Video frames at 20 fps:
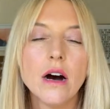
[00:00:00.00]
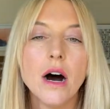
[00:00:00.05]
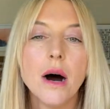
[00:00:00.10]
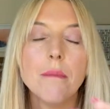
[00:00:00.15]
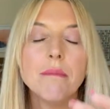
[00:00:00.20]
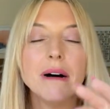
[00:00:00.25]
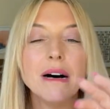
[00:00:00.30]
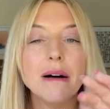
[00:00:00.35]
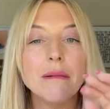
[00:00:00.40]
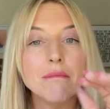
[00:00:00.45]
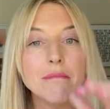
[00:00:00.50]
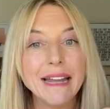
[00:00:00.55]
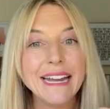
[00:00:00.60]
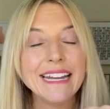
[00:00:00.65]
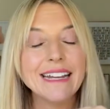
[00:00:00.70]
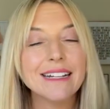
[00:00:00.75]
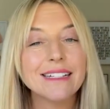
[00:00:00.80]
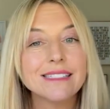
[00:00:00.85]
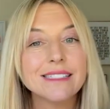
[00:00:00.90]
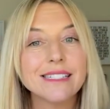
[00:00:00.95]
But
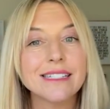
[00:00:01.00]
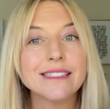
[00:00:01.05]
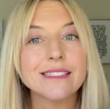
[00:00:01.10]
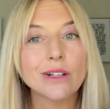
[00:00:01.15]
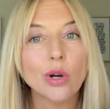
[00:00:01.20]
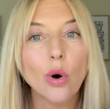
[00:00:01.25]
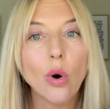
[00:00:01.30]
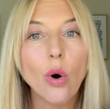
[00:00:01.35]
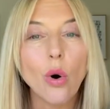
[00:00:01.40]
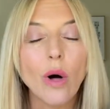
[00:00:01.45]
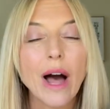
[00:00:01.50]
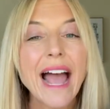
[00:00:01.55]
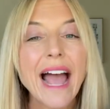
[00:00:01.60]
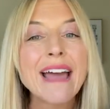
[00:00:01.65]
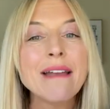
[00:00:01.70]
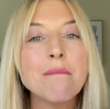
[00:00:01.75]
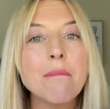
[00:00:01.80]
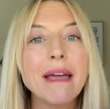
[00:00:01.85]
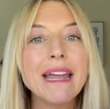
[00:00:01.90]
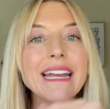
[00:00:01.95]
maintenance is a goal.
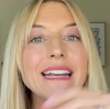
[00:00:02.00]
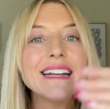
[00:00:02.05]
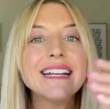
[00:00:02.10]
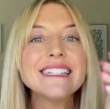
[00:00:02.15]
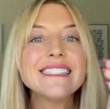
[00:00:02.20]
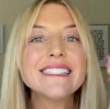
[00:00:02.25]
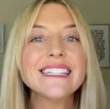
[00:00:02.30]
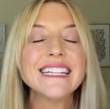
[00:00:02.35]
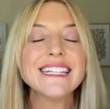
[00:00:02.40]
And maintenance